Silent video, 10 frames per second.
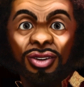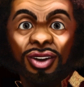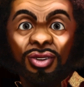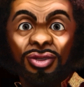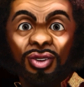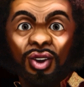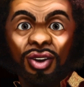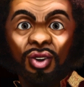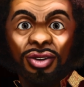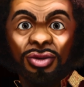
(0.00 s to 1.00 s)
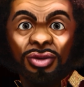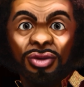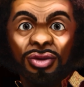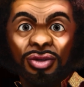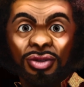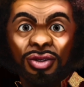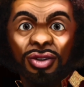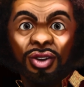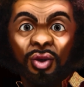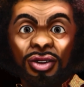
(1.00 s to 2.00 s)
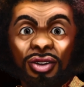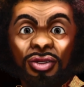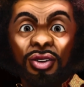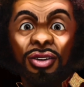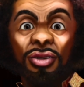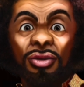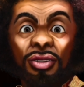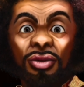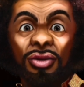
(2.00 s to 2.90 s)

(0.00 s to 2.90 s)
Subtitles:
imagination, and character development.